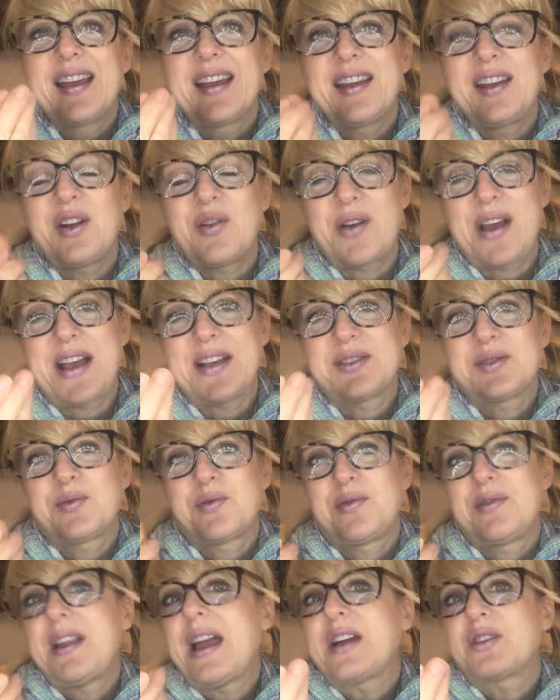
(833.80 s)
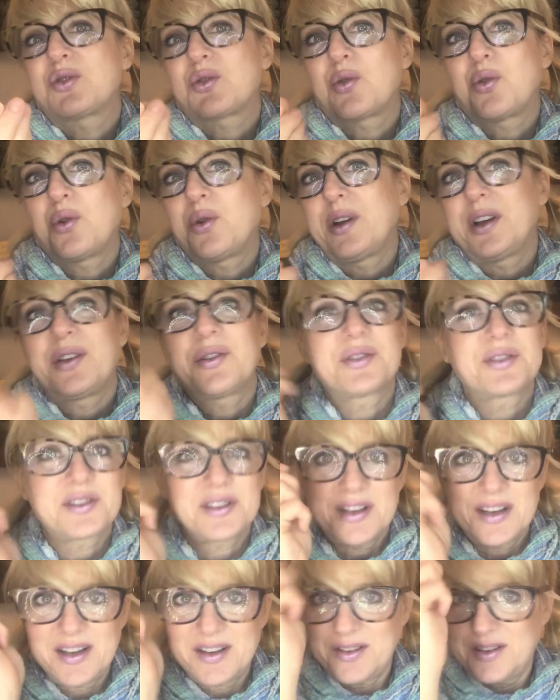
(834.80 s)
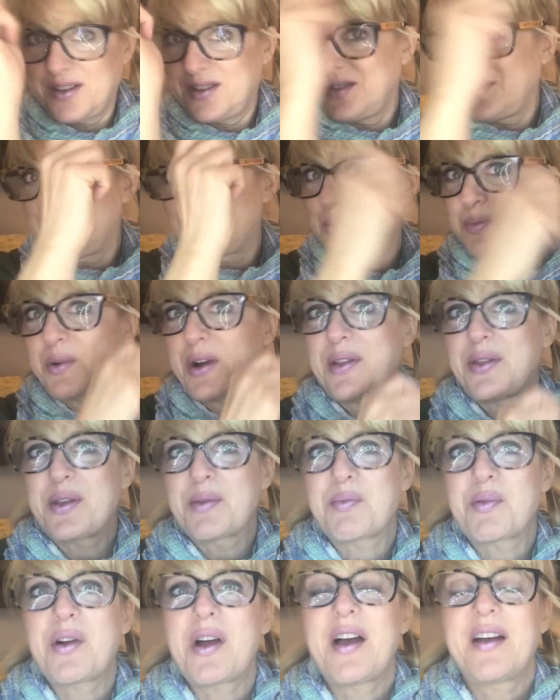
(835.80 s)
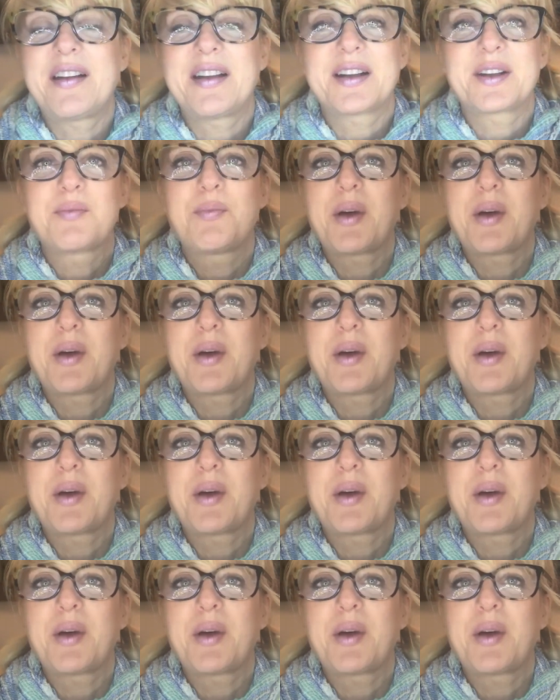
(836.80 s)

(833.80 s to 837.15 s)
it has natural oils and it spread the product.